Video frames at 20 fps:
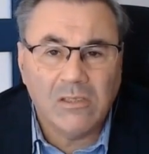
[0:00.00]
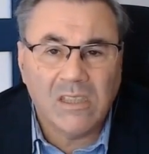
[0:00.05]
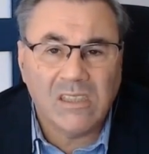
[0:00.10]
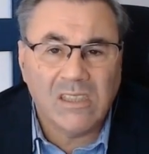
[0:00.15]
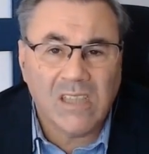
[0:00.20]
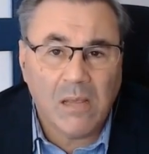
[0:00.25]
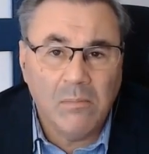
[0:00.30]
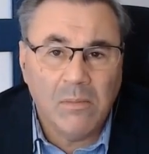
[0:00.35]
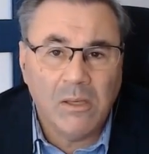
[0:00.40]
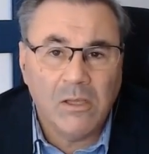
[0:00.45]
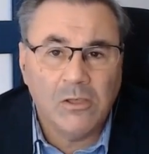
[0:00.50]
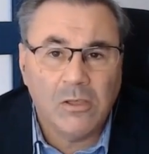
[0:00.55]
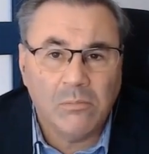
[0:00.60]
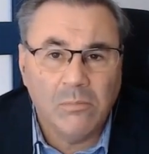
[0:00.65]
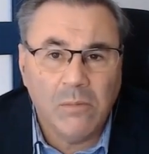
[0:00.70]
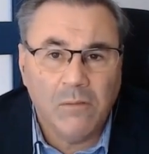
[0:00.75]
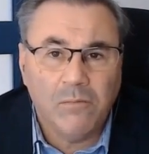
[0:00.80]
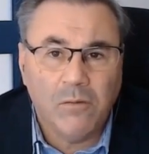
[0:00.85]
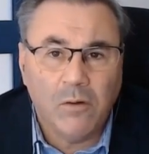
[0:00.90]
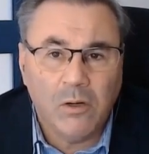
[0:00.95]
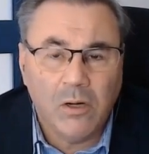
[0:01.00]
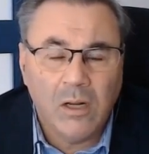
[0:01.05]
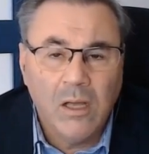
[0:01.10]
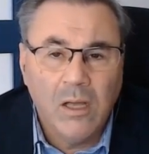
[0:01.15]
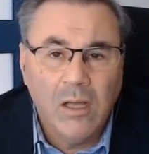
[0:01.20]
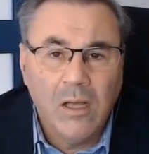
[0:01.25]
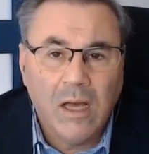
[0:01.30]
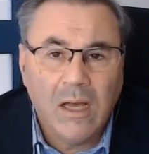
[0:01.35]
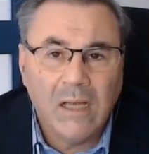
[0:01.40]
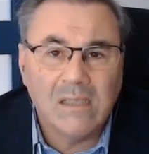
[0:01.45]
as I mentioned before,
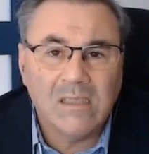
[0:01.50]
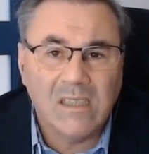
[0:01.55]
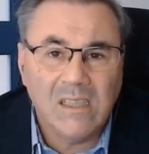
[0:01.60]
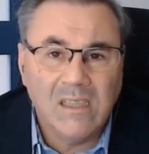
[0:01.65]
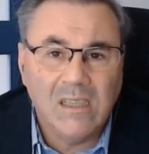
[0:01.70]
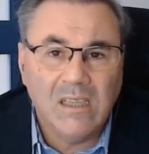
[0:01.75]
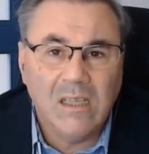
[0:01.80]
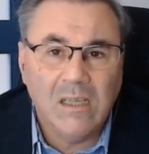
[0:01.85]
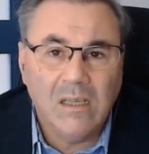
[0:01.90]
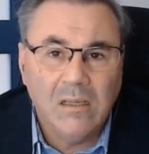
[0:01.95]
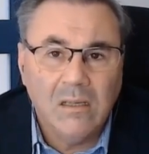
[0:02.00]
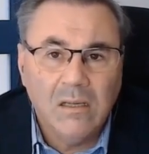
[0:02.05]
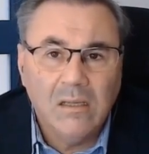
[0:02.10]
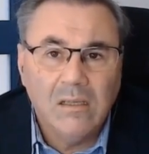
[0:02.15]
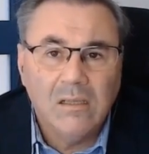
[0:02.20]
a CT